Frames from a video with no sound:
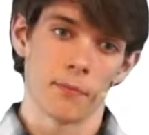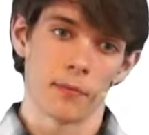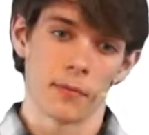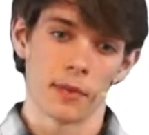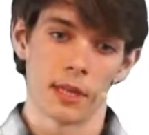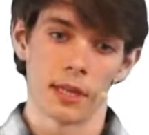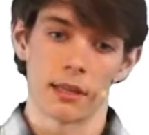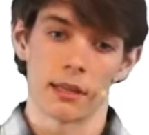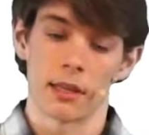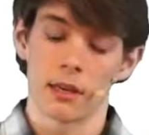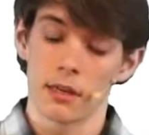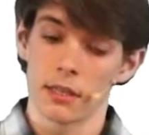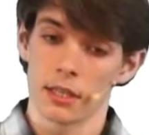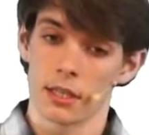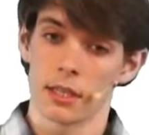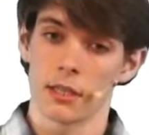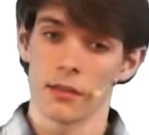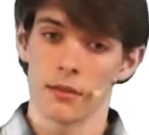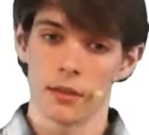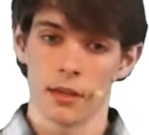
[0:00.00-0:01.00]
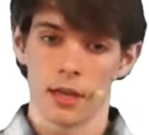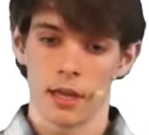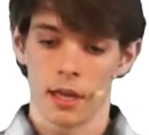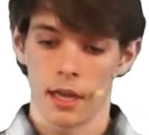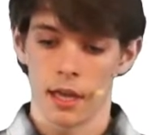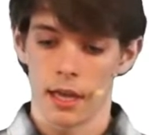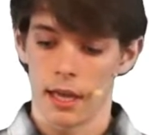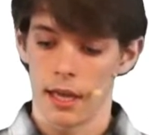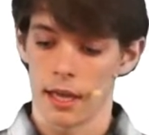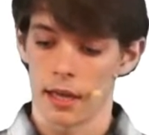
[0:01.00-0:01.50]
that target
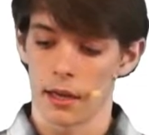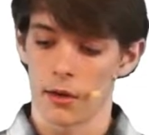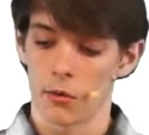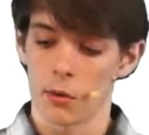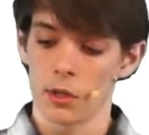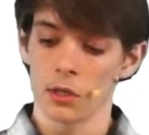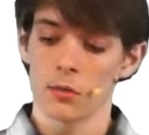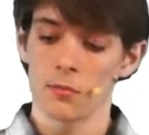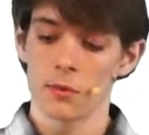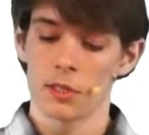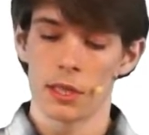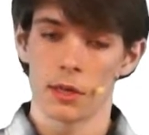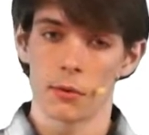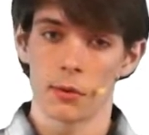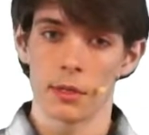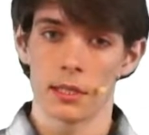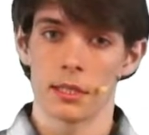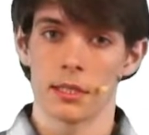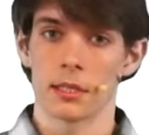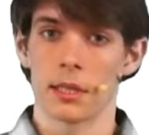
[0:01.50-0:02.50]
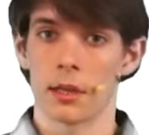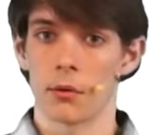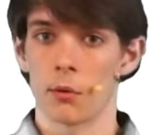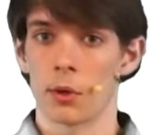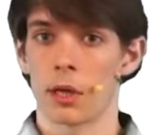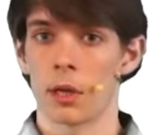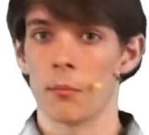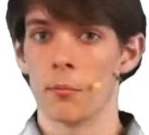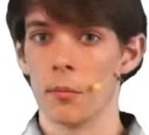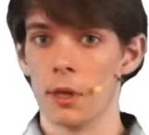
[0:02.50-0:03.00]
quantum circuits that we
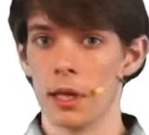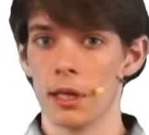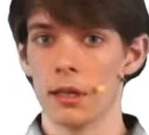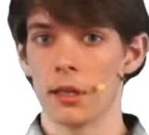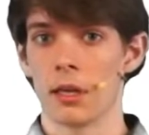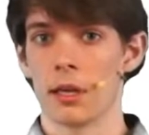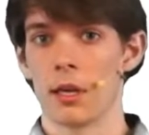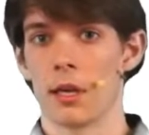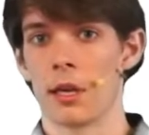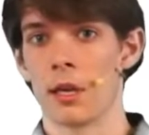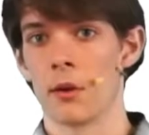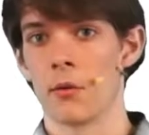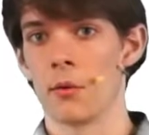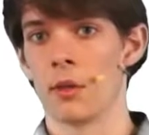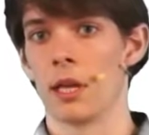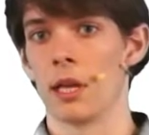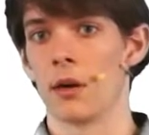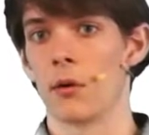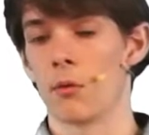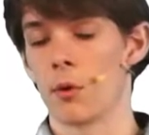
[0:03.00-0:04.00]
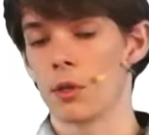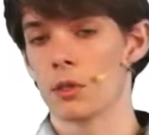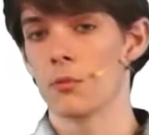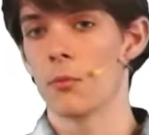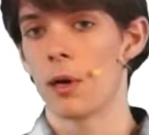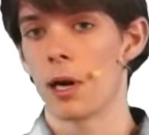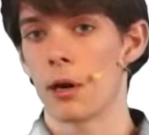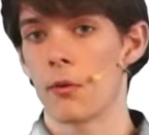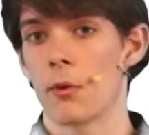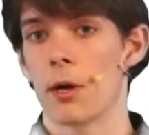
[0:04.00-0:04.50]
can build with the quantum
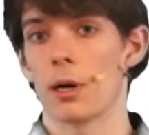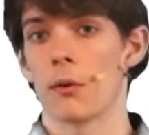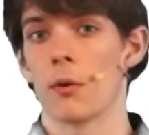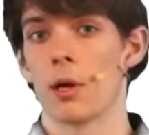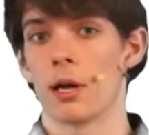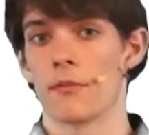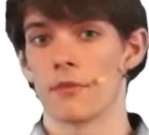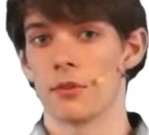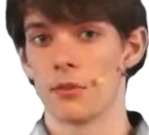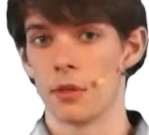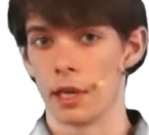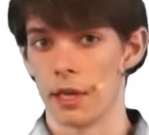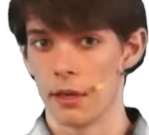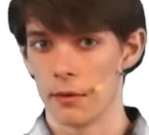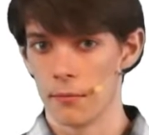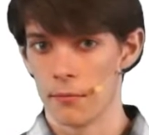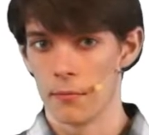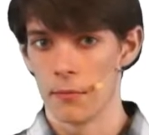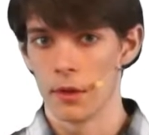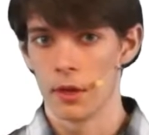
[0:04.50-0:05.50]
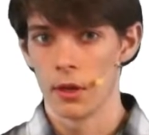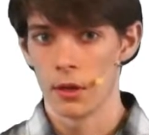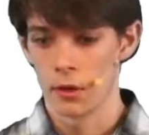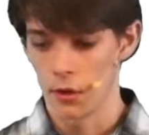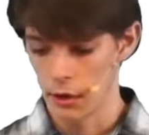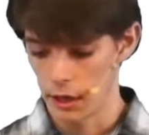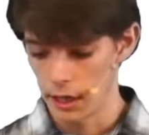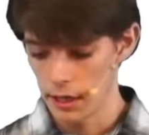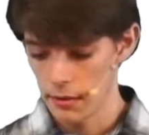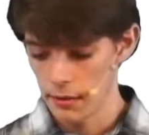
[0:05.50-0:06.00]
hardware we have today.
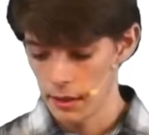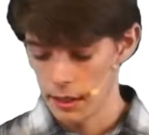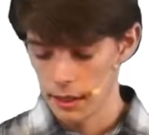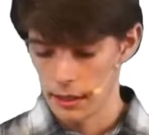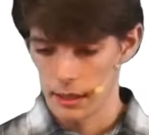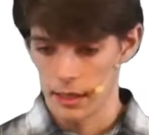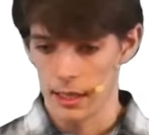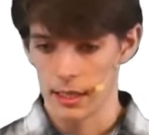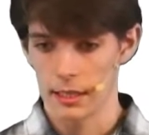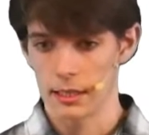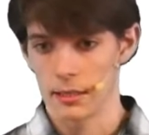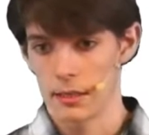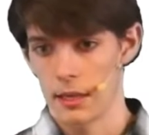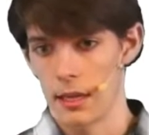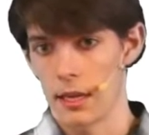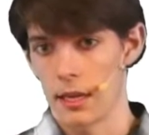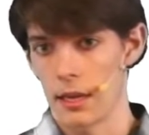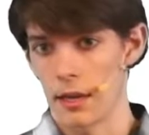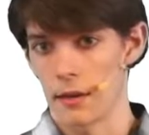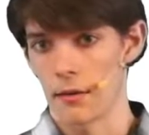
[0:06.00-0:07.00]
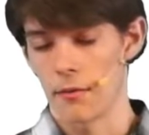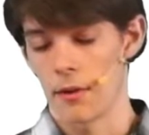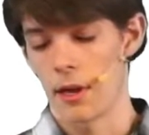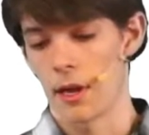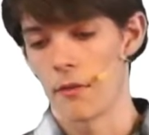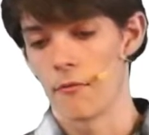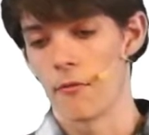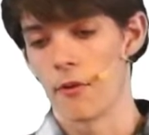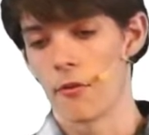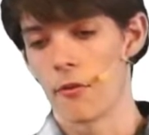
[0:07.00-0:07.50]
Okay, that's
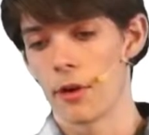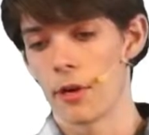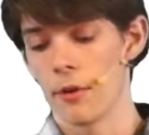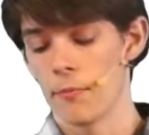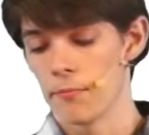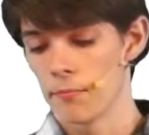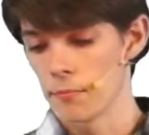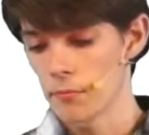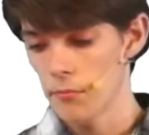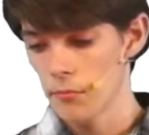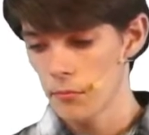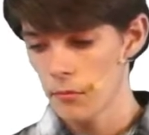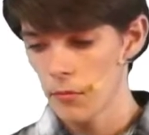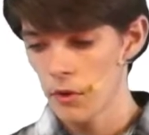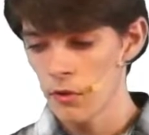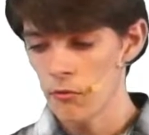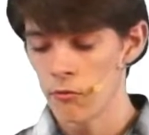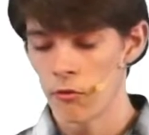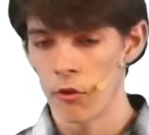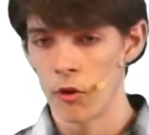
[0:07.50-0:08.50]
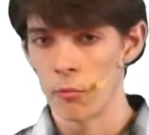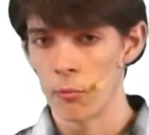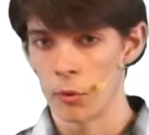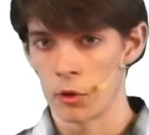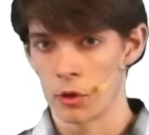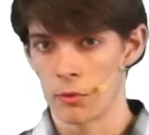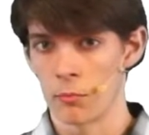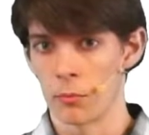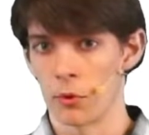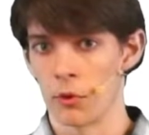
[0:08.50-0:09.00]
a very very
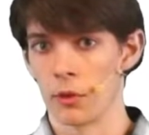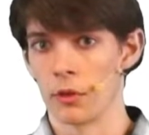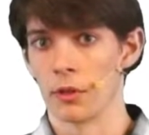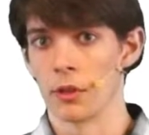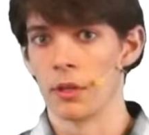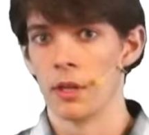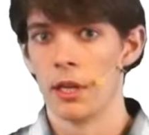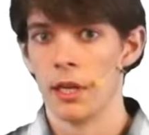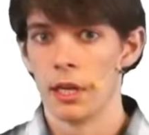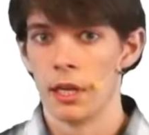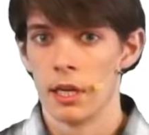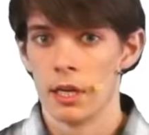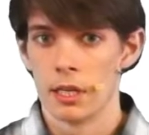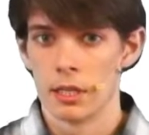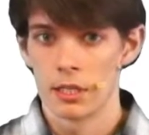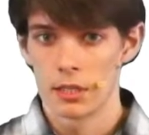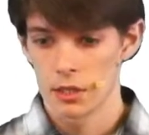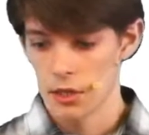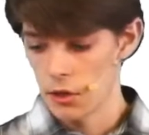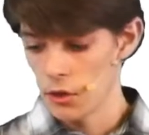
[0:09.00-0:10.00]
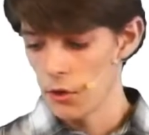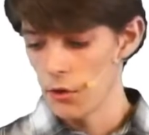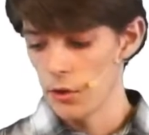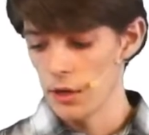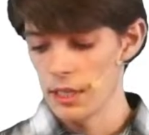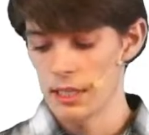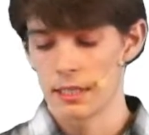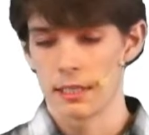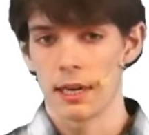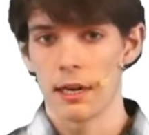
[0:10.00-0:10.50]
important point. So
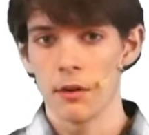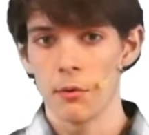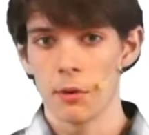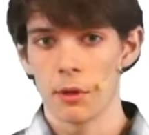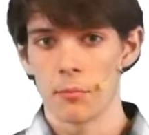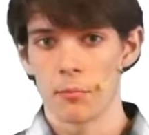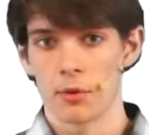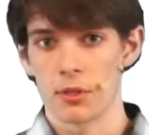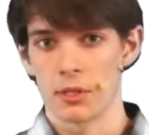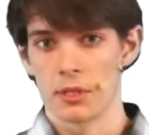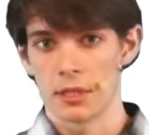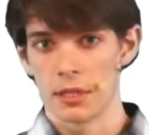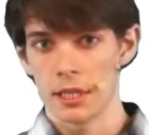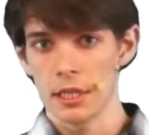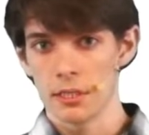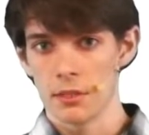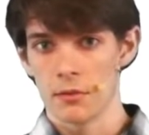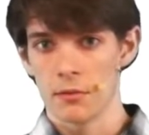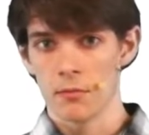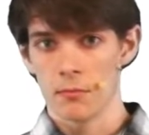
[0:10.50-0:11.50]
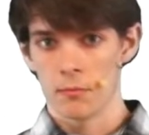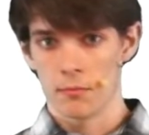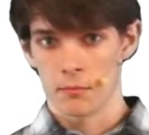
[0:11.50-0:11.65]
starting with the presentation,